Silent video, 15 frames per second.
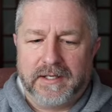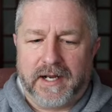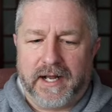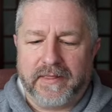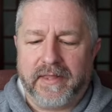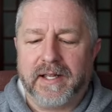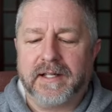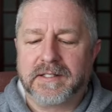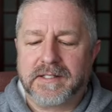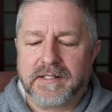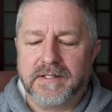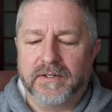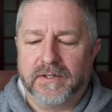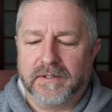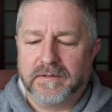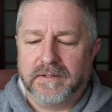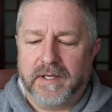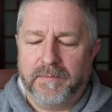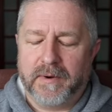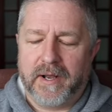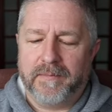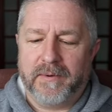I think it's still,
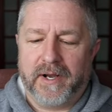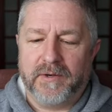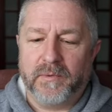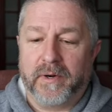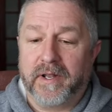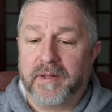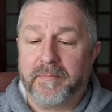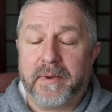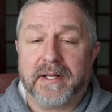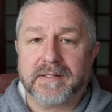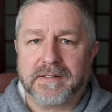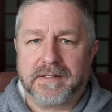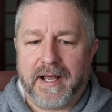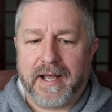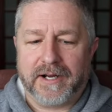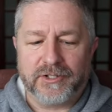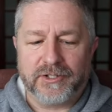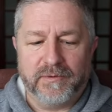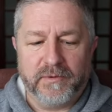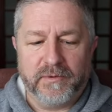in my mind, one of the best action